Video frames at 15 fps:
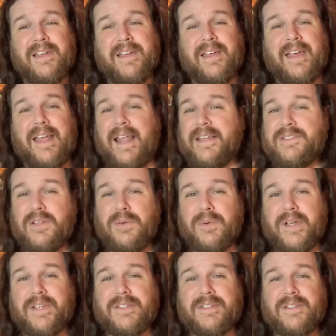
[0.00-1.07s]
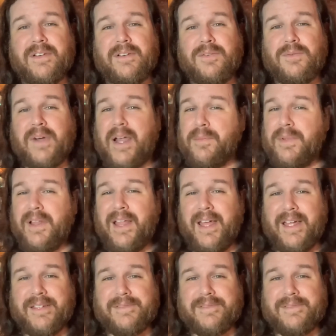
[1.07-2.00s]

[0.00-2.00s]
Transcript: And as always, ramble on.